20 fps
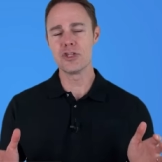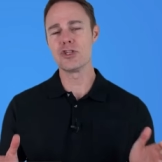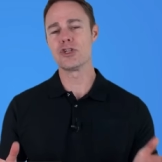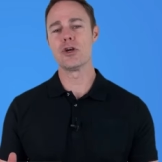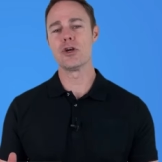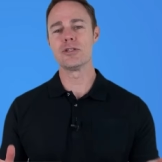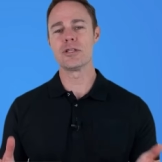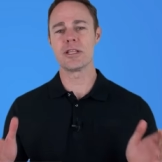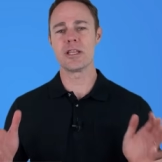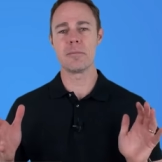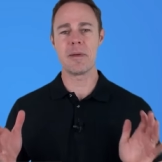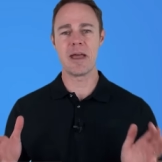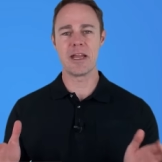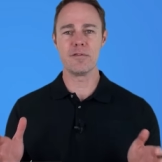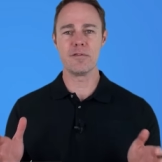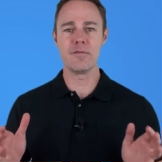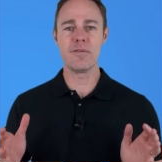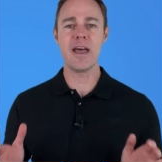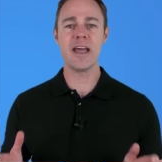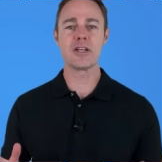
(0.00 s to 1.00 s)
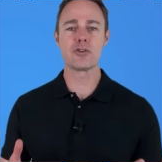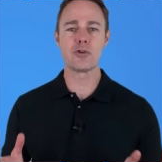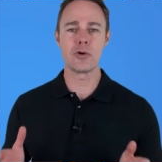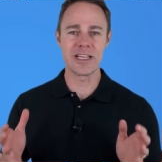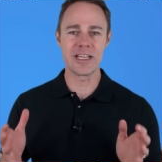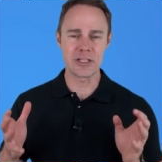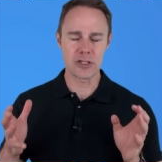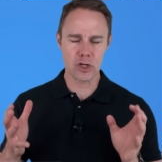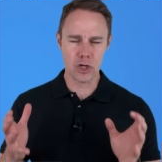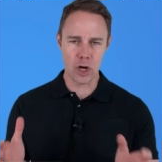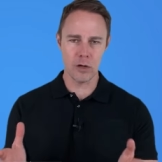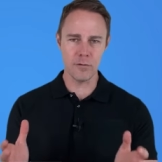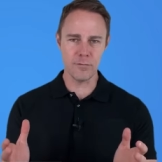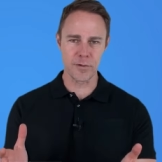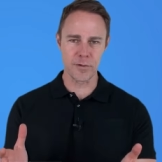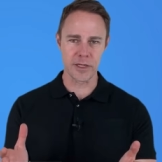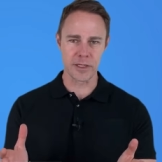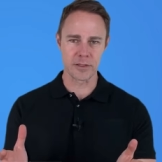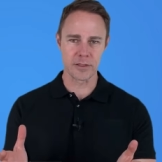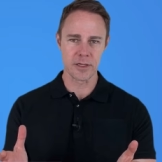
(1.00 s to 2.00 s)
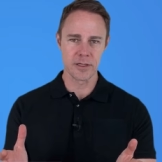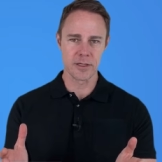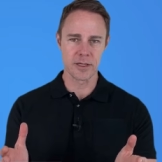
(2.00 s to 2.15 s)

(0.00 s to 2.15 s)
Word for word: shows that the manufacturer is confident